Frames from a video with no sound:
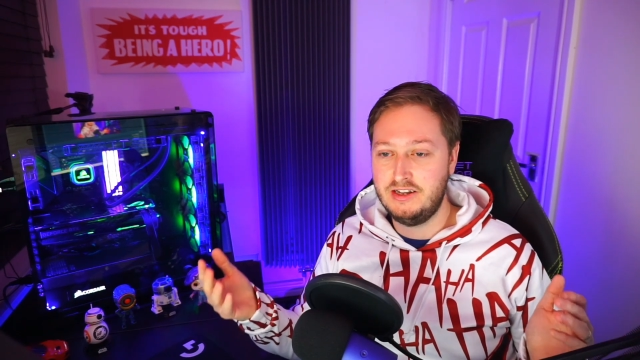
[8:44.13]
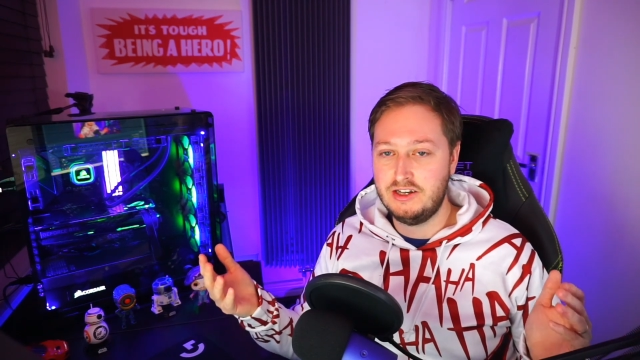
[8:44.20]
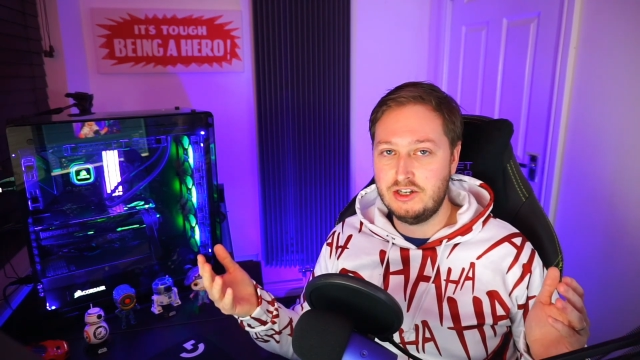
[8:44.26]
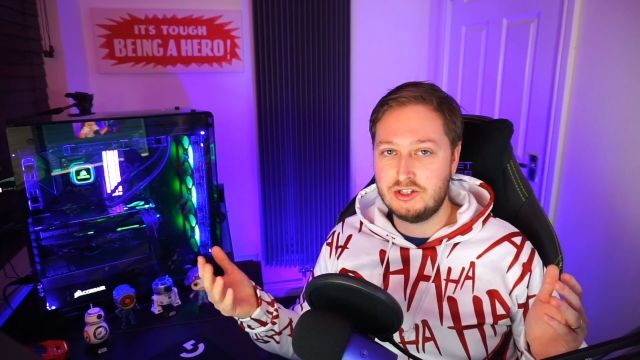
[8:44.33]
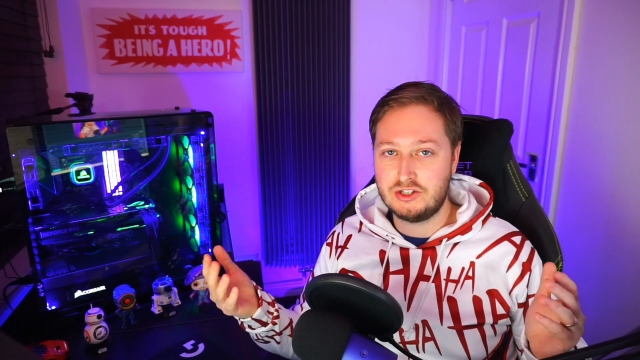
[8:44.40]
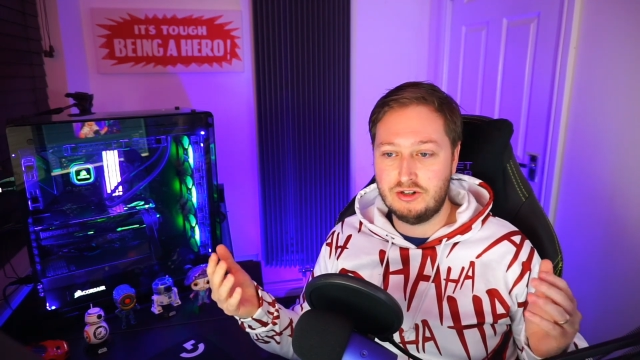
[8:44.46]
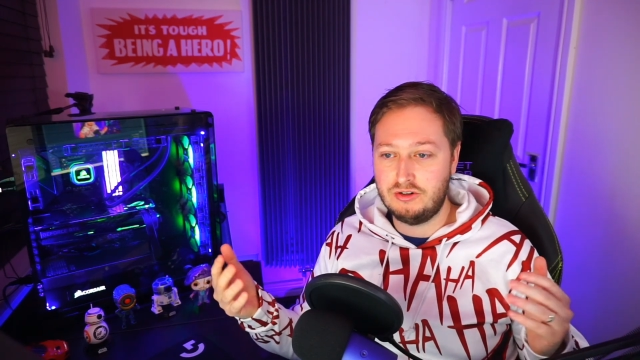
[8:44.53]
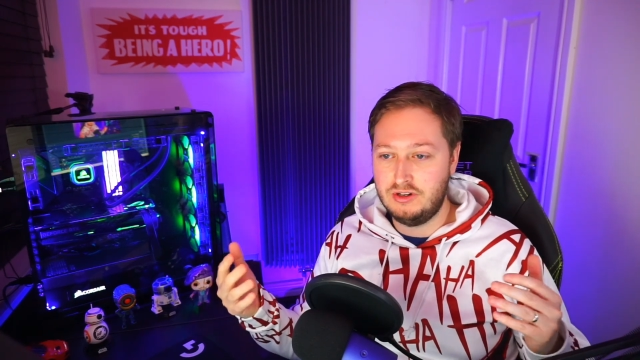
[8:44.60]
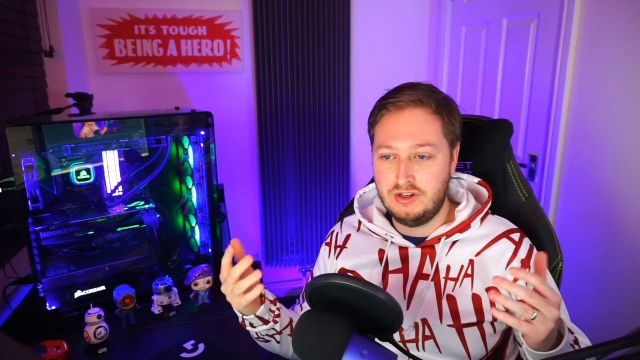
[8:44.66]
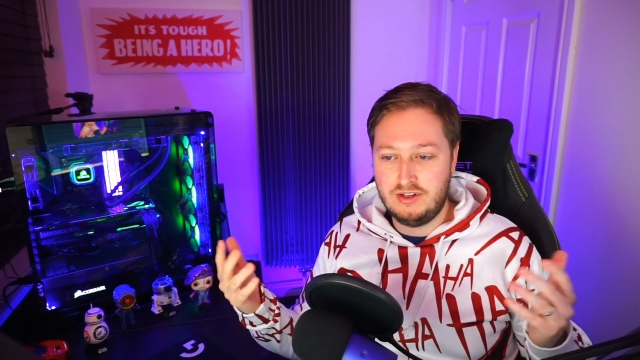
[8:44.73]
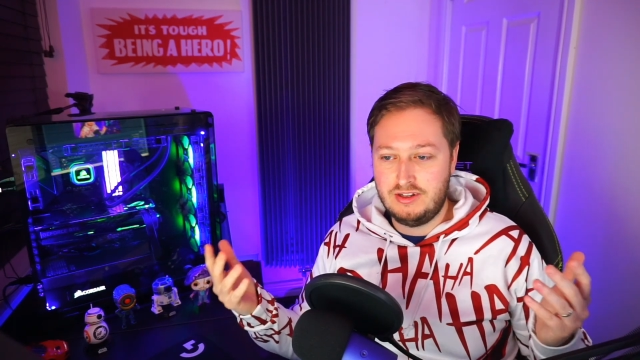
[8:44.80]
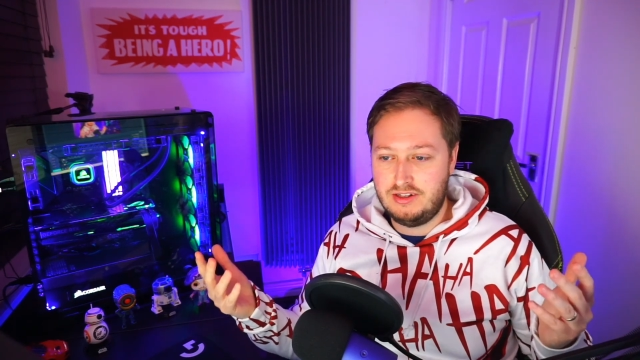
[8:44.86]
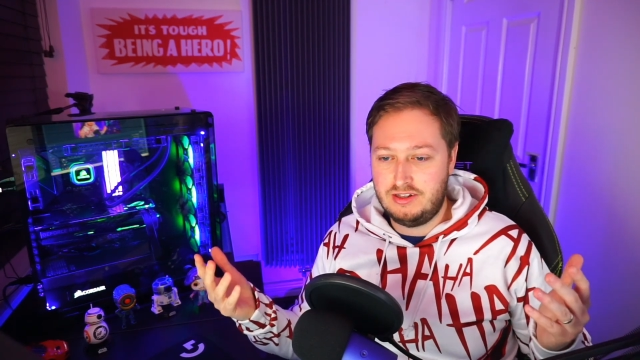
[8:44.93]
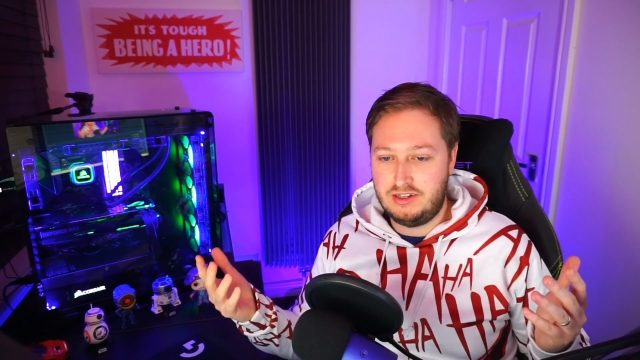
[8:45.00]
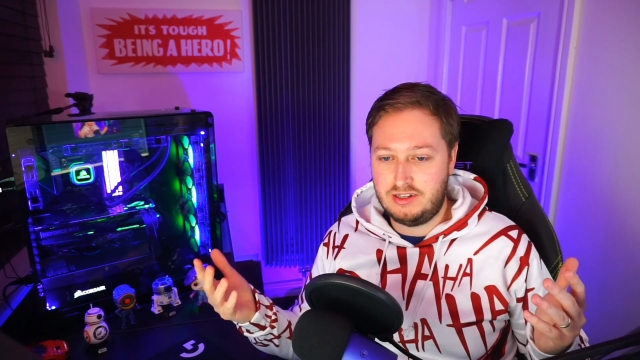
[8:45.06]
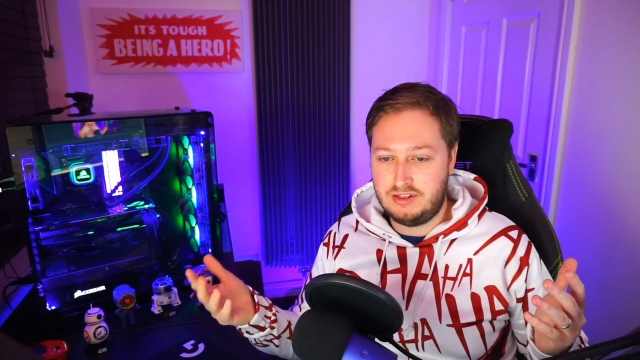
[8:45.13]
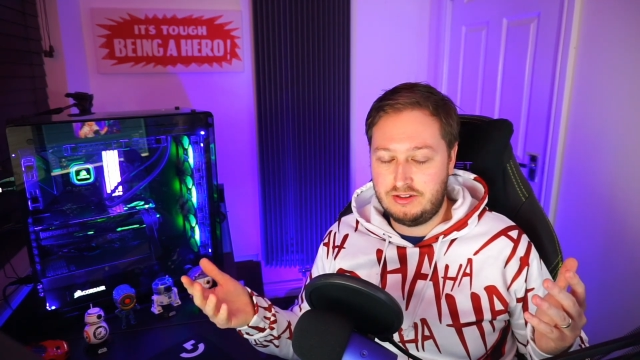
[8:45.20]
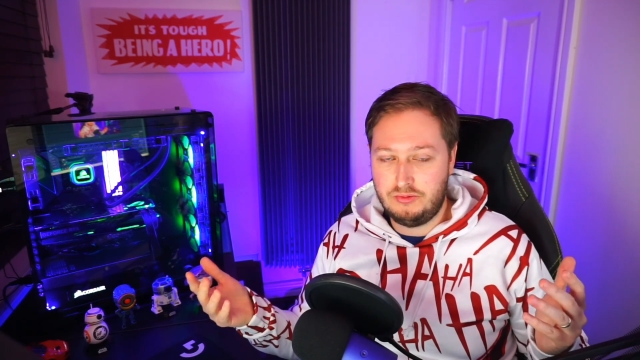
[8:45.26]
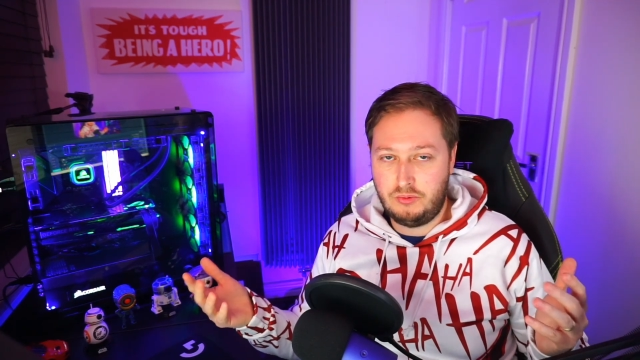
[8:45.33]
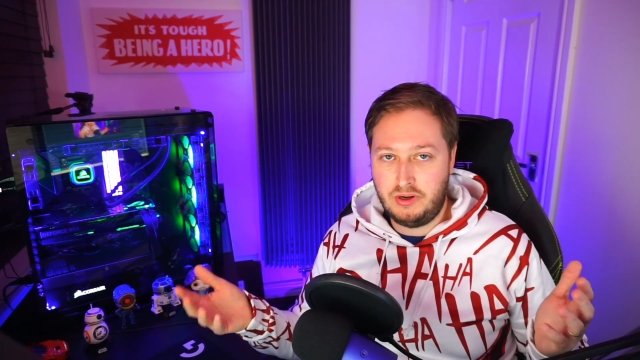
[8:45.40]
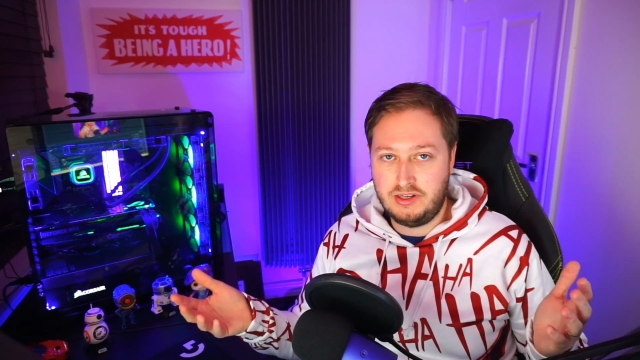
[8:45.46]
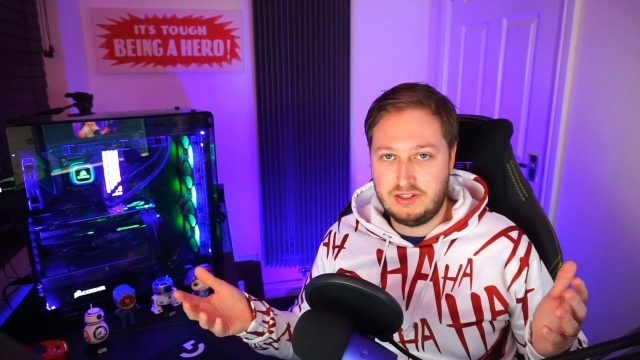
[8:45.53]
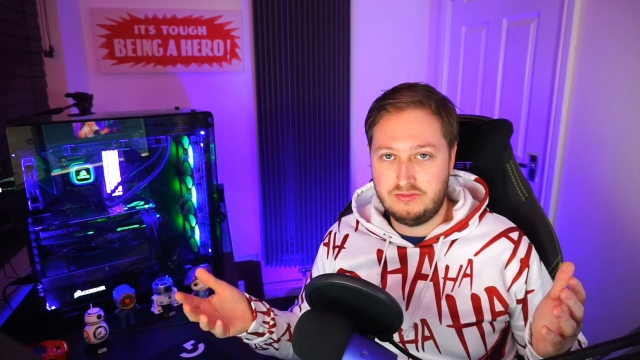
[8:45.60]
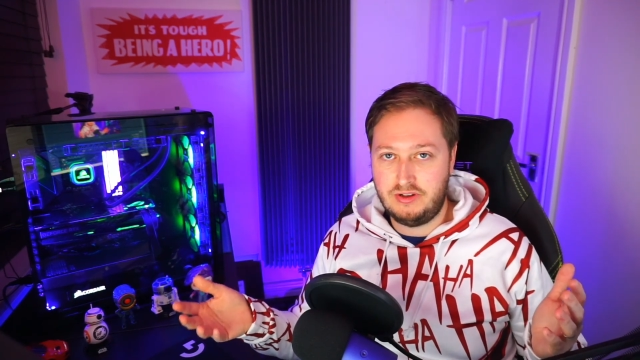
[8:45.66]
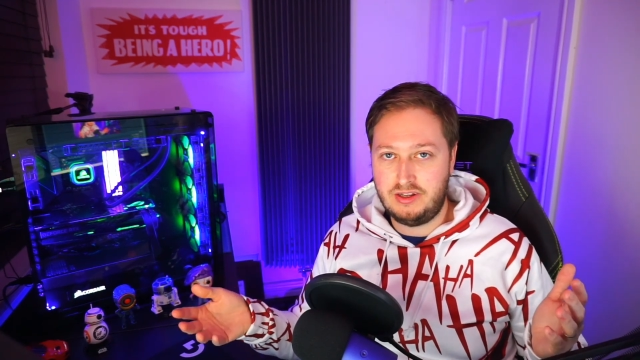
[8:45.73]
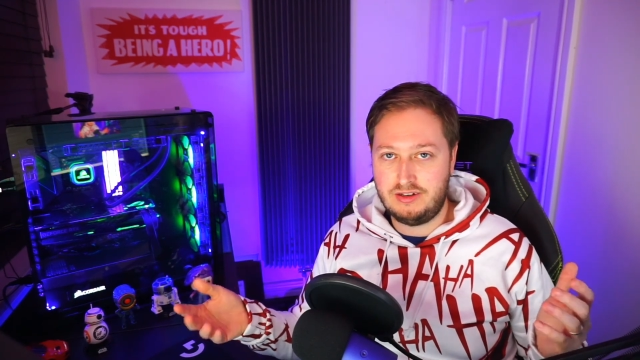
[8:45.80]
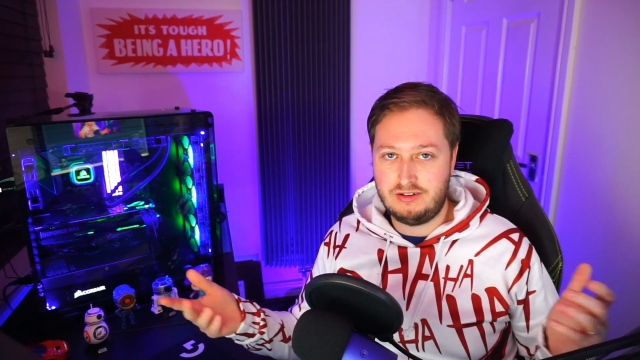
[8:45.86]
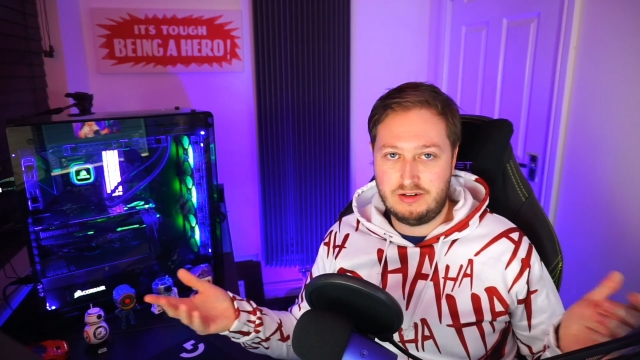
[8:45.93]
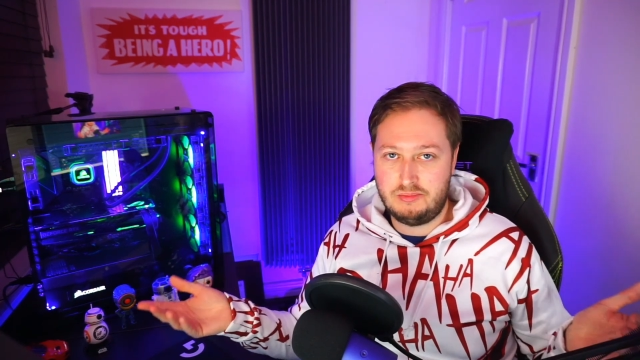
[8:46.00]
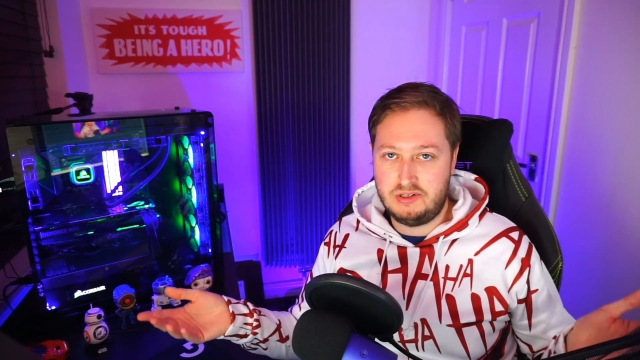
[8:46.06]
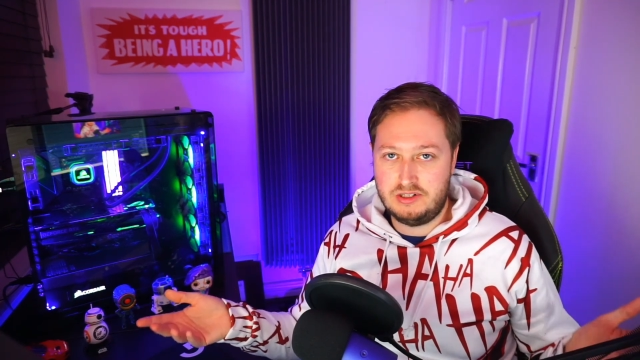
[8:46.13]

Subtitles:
So like the weight of it, I mean,